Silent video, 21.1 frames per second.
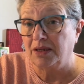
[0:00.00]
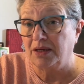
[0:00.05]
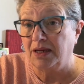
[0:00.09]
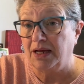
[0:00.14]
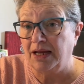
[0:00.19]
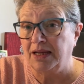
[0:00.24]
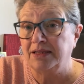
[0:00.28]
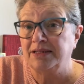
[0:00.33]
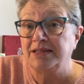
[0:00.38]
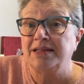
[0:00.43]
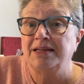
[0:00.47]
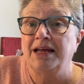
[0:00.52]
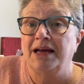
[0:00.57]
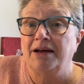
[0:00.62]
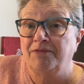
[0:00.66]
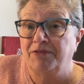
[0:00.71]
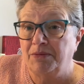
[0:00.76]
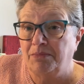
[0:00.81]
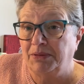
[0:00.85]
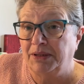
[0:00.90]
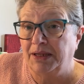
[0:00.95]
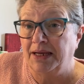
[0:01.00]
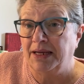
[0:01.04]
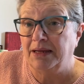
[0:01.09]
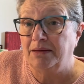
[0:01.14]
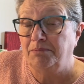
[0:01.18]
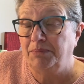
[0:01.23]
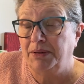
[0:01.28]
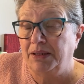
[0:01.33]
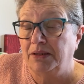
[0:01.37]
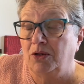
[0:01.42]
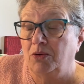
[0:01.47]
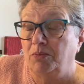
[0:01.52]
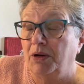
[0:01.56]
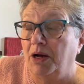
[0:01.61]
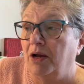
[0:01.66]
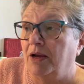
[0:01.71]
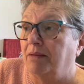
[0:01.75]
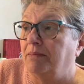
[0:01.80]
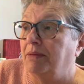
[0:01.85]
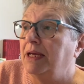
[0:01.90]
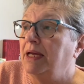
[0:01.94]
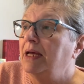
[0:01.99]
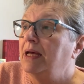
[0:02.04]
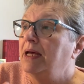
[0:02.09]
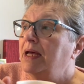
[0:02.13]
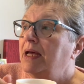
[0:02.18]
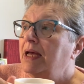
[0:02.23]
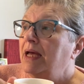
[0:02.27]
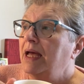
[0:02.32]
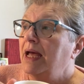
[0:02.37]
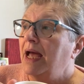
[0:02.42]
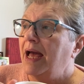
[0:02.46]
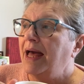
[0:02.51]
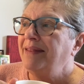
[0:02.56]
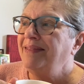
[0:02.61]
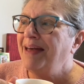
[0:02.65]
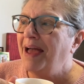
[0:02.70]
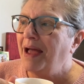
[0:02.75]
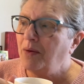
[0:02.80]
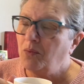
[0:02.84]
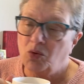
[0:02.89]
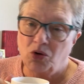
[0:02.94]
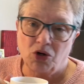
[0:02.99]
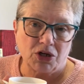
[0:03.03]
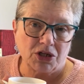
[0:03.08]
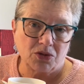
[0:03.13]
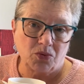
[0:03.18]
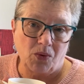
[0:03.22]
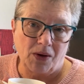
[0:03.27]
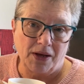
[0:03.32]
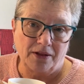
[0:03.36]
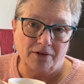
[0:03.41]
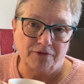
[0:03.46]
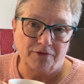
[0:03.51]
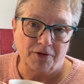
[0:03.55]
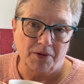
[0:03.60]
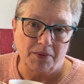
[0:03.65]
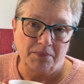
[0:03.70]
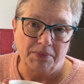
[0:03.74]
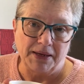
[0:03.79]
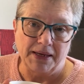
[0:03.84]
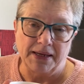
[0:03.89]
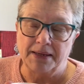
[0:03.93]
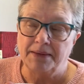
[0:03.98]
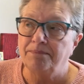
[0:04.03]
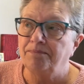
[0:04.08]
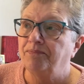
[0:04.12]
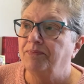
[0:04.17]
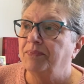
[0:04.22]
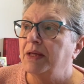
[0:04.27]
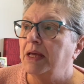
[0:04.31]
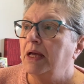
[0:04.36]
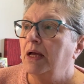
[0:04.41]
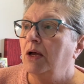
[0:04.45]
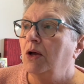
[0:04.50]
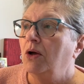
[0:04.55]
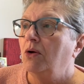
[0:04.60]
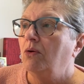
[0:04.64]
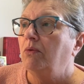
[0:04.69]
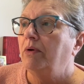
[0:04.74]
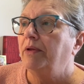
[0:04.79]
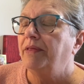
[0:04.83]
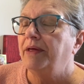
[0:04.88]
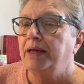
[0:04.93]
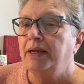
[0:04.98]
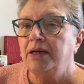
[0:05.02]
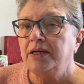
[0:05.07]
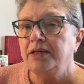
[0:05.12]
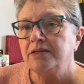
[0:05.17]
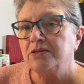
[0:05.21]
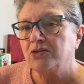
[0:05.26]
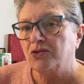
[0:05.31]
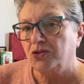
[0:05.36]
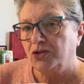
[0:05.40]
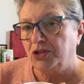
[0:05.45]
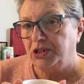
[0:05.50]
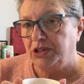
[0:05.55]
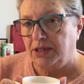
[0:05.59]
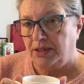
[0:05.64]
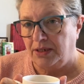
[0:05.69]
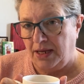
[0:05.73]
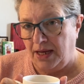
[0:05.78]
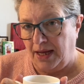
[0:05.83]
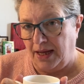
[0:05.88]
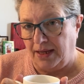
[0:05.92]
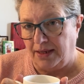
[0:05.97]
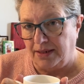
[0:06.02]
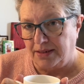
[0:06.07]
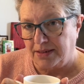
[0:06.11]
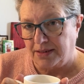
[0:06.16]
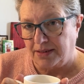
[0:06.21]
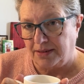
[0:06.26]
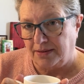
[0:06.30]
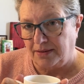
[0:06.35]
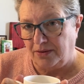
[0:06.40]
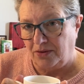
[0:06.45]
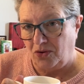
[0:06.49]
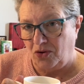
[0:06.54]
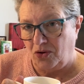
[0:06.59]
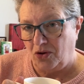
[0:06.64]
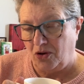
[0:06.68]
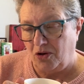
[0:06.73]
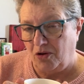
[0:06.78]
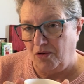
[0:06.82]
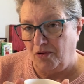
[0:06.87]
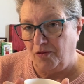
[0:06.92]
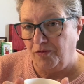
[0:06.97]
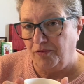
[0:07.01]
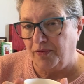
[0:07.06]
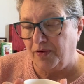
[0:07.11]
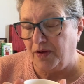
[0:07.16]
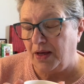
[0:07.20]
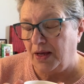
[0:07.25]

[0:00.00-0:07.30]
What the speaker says: and didn't have the blank pillow behind me. And that worked well for a bit. Well, then I saw Jeanette of